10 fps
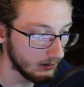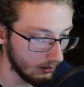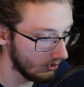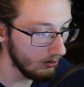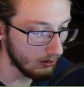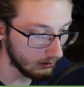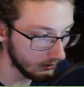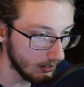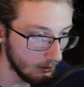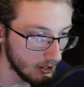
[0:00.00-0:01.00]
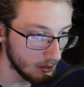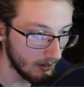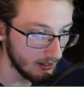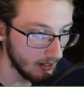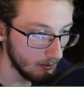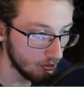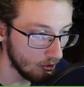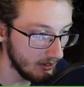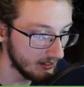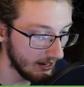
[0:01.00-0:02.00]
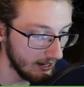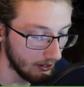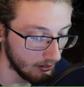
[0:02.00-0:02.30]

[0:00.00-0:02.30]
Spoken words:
Hall. I was expecting them to show me dagger.